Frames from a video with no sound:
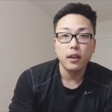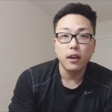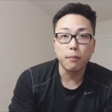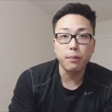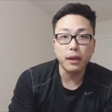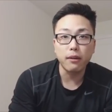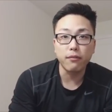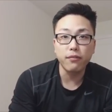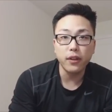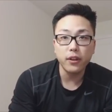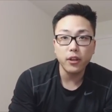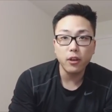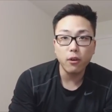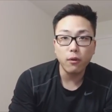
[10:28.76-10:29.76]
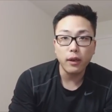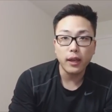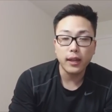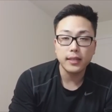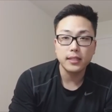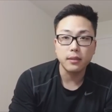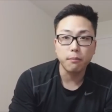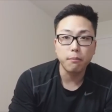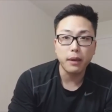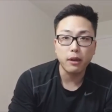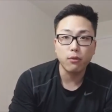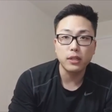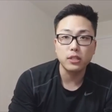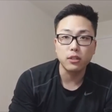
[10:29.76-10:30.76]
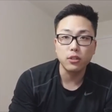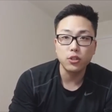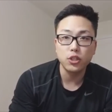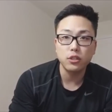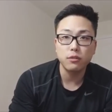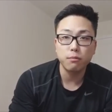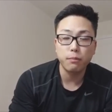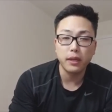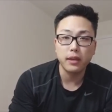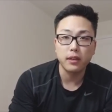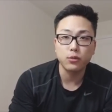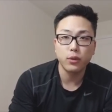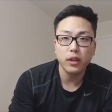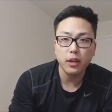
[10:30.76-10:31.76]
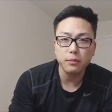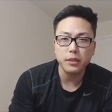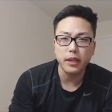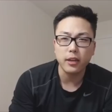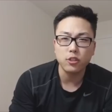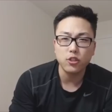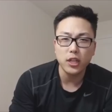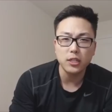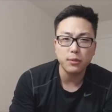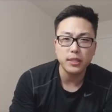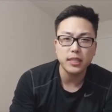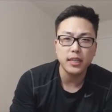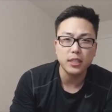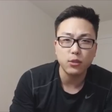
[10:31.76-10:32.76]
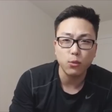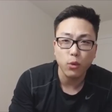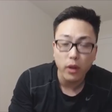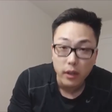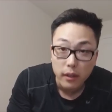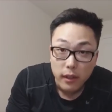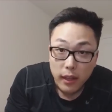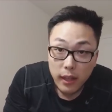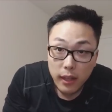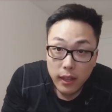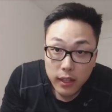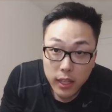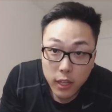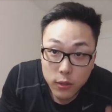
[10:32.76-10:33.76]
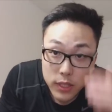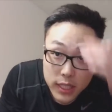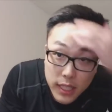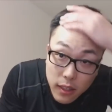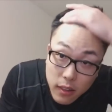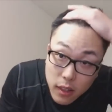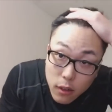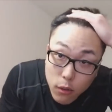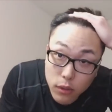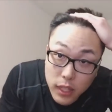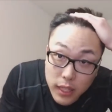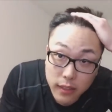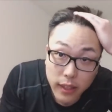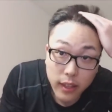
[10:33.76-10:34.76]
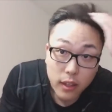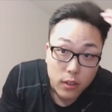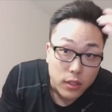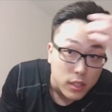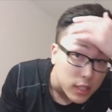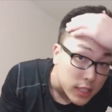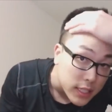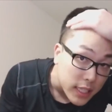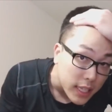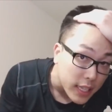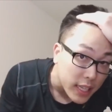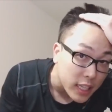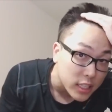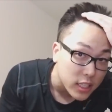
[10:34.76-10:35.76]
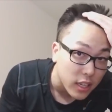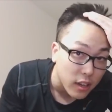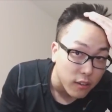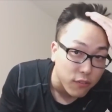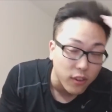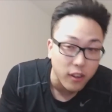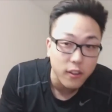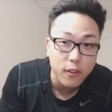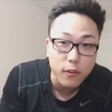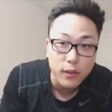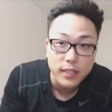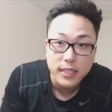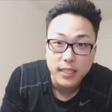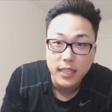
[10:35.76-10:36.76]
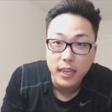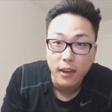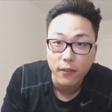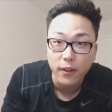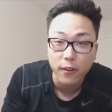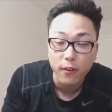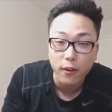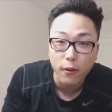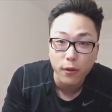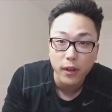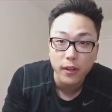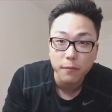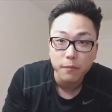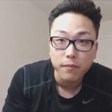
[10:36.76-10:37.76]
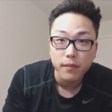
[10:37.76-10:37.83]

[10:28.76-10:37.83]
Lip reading: a better video and some better resolution, because when it comes to hair transplants, you guys want to, see the little details, see each hair follicle and see how they're growing.